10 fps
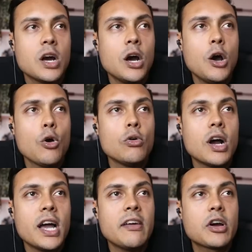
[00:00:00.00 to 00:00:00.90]
Oh,
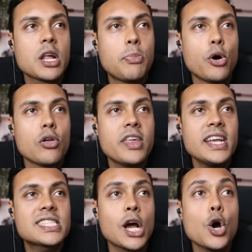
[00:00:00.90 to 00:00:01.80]
I have got to pull
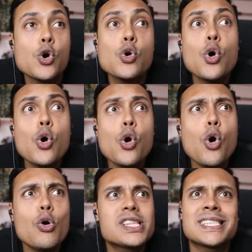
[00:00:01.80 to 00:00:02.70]
this.
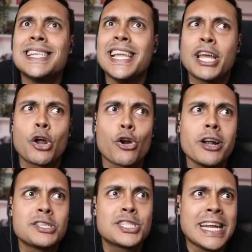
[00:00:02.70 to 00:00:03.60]
Oh,
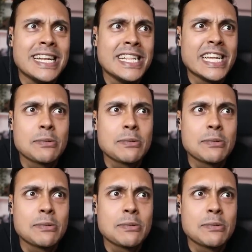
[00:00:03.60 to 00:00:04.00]
secrets in this